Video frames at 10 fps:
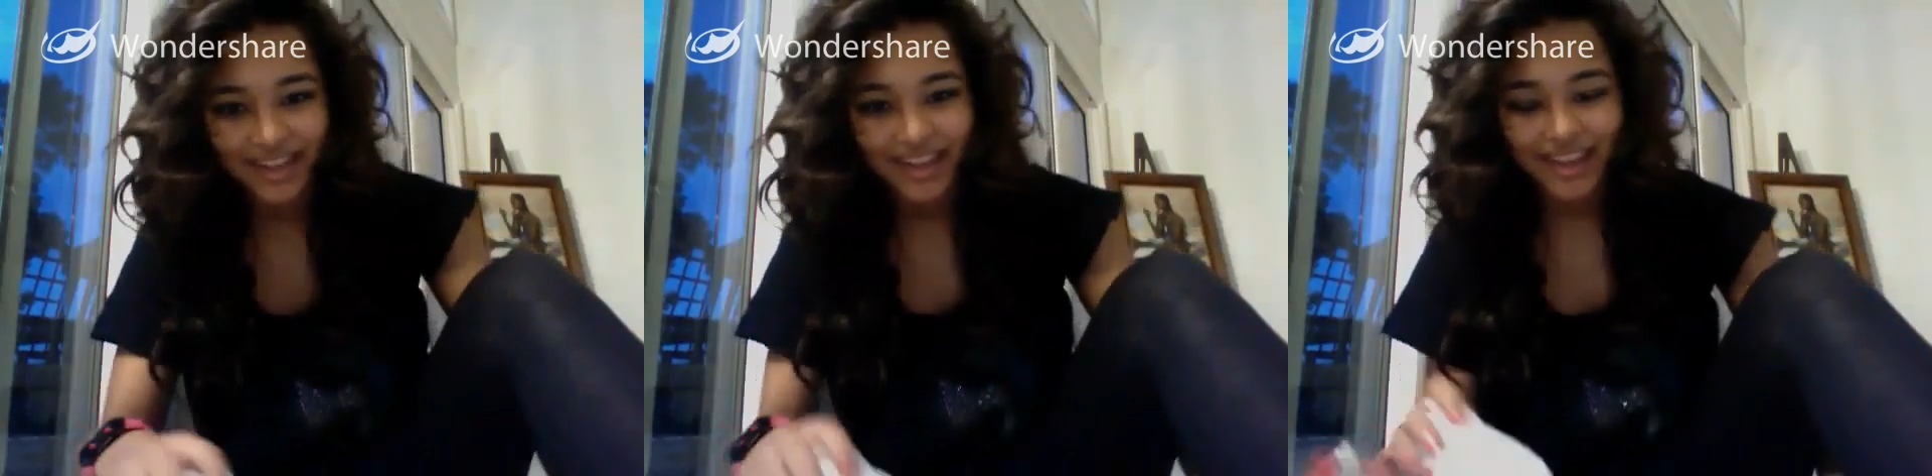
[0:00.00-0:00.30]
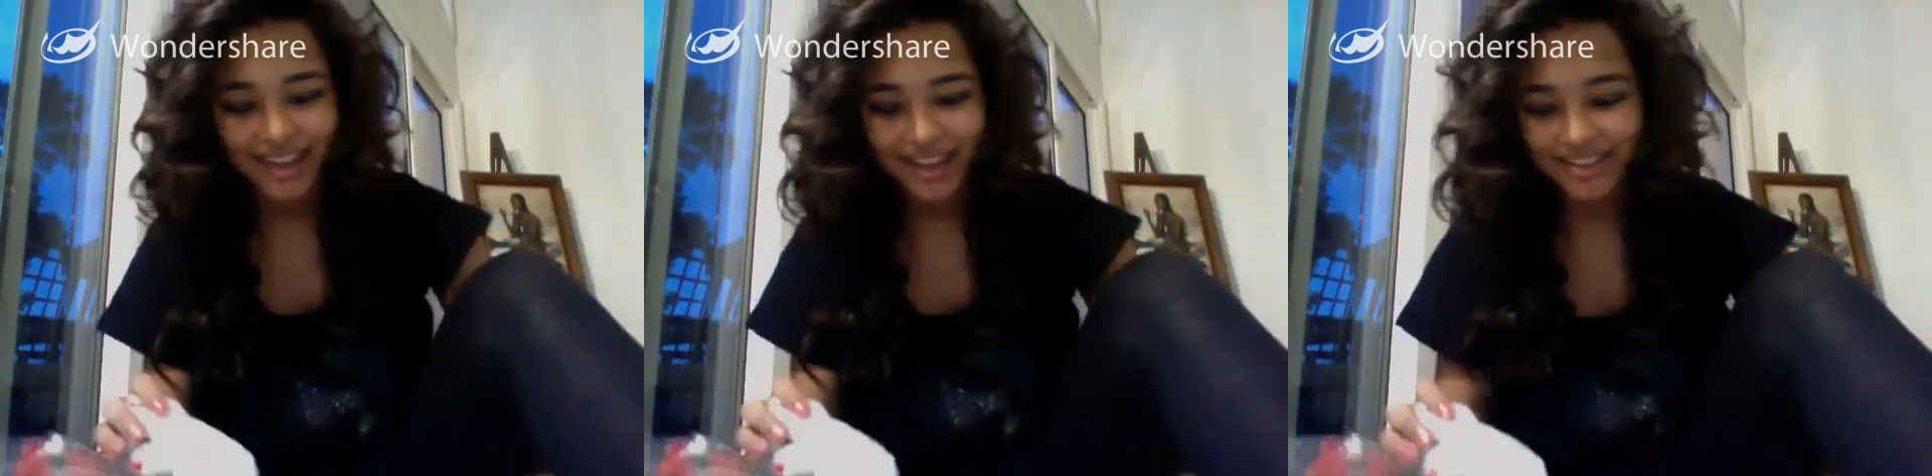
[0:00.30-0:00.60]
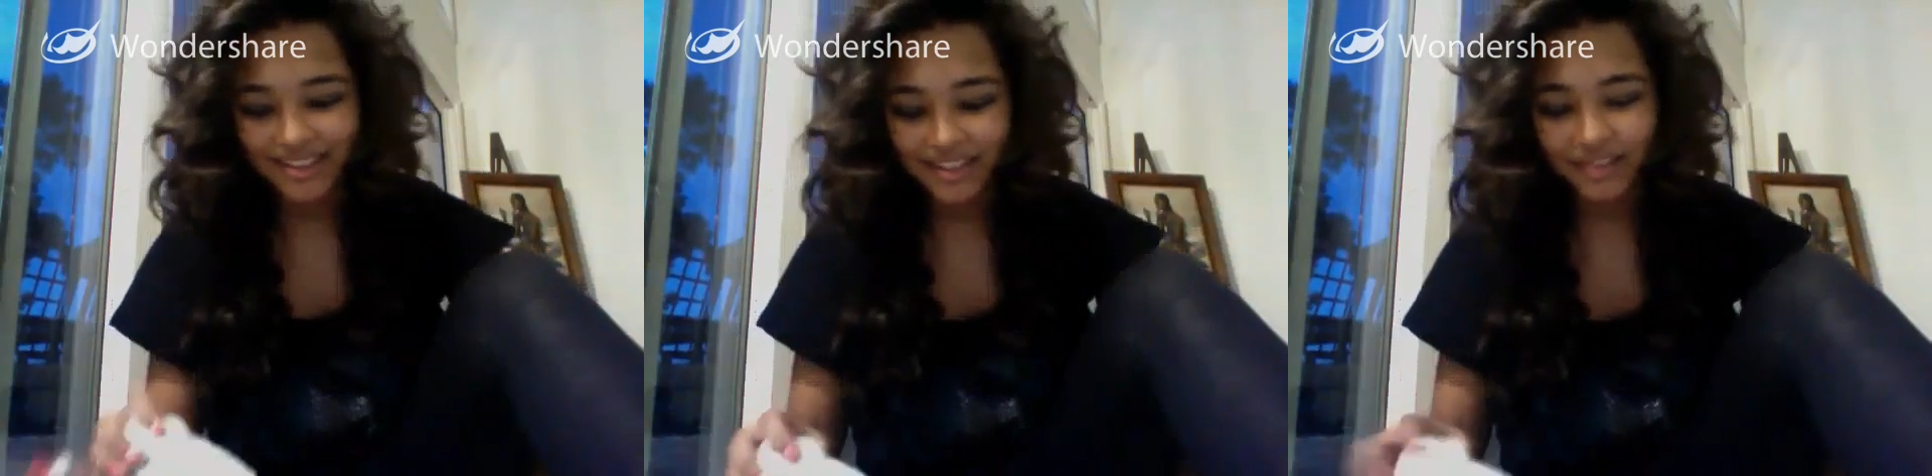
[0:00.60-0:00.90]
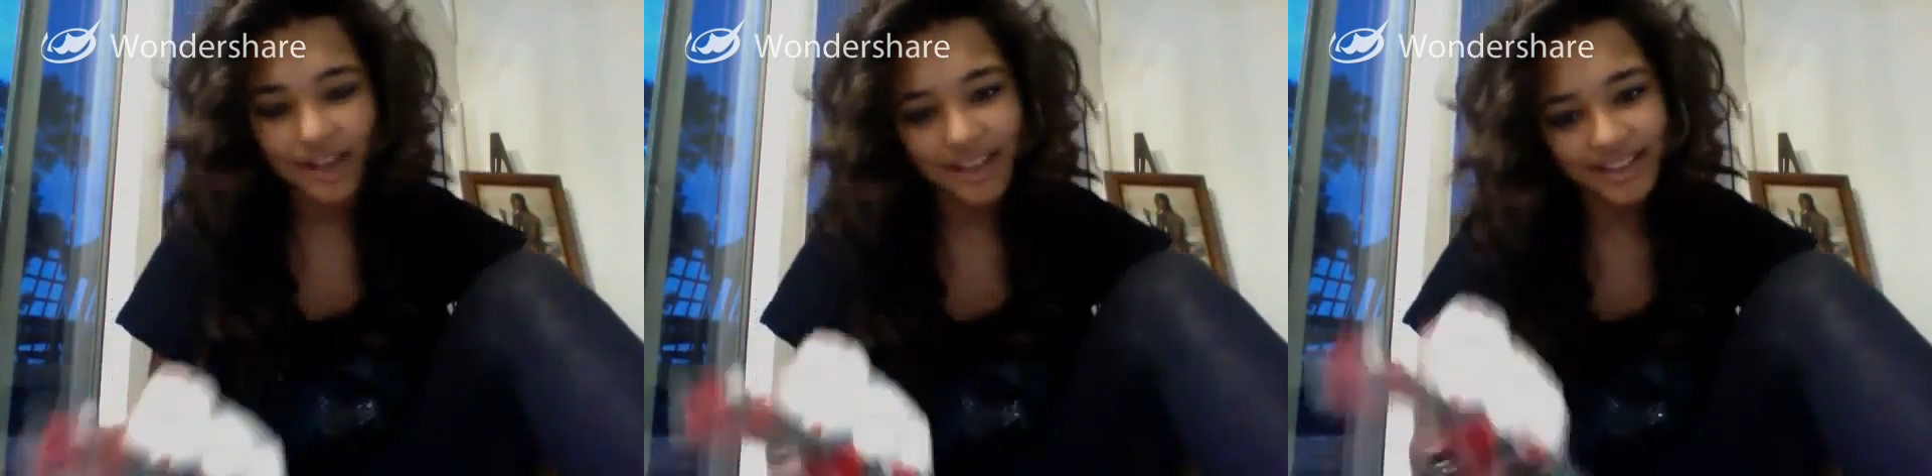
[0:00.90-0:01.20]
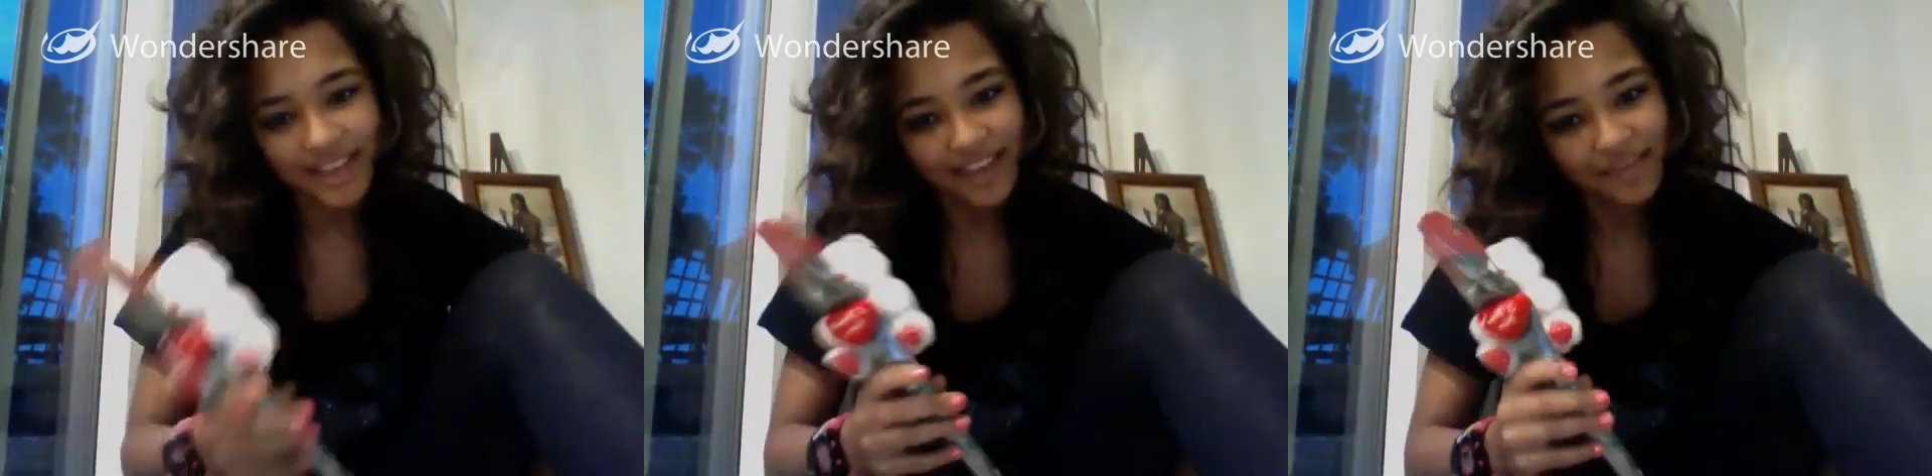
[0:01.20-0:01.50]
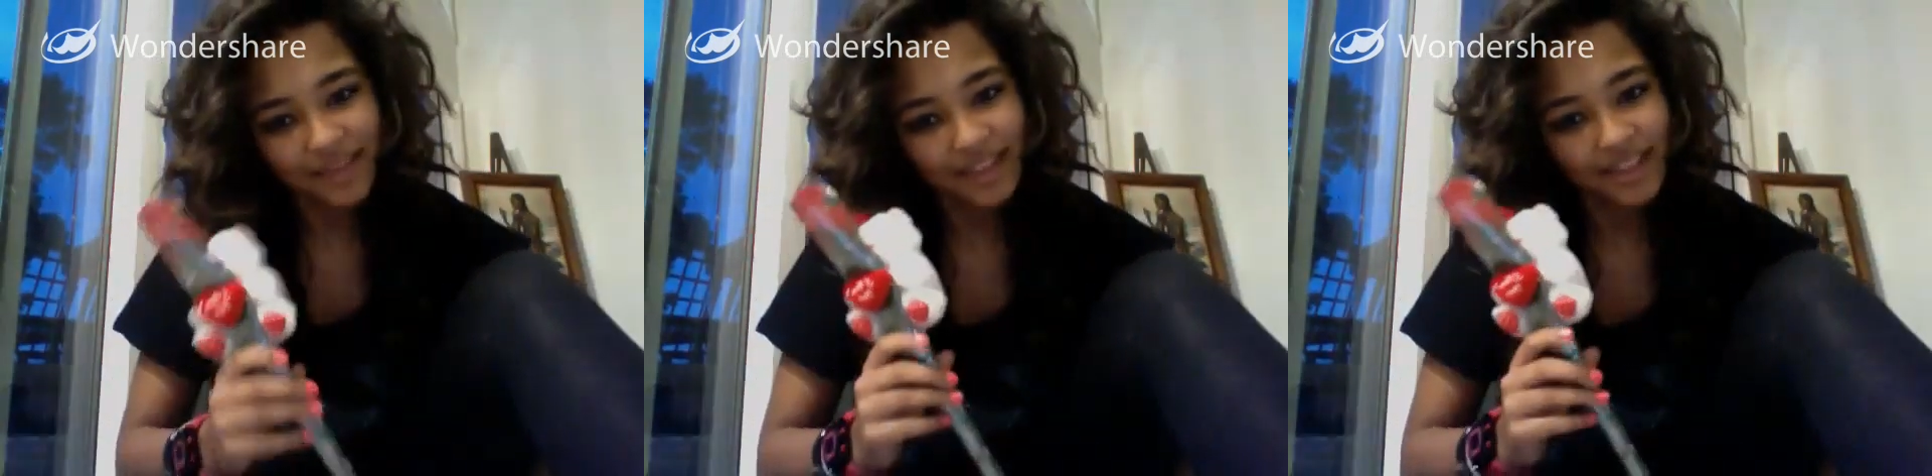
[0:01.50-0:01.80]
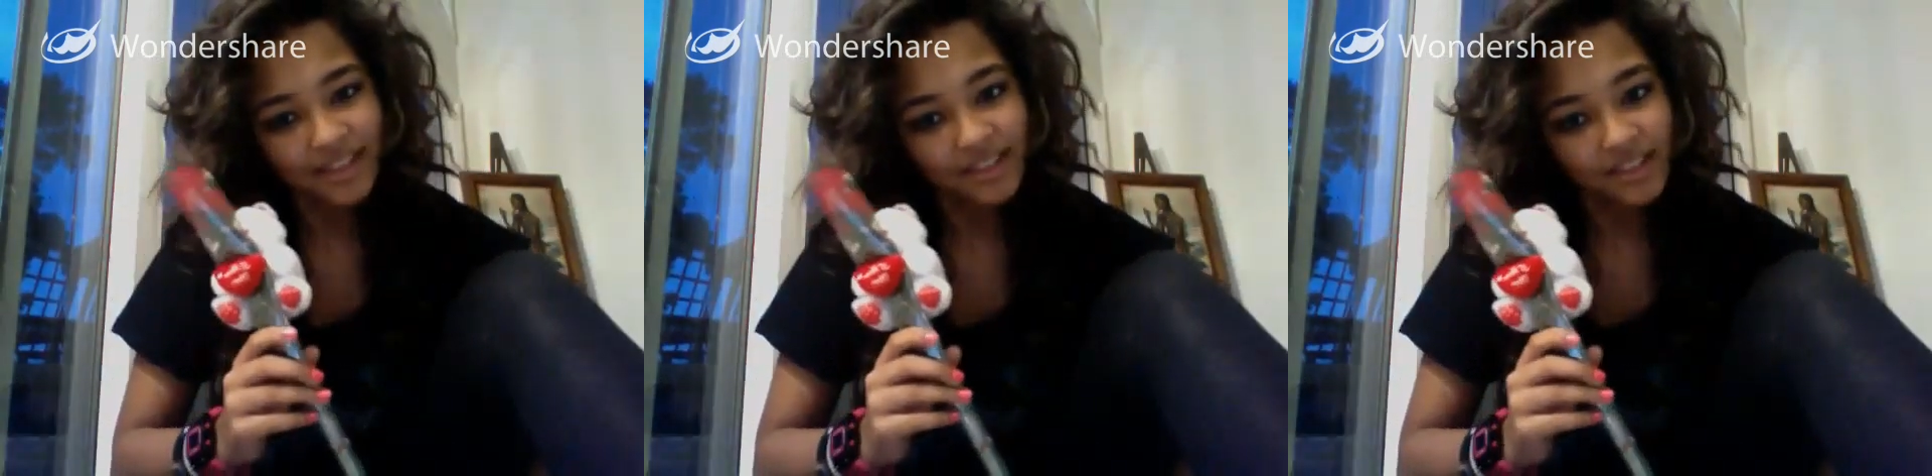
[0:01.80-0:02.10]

And you guys gave me this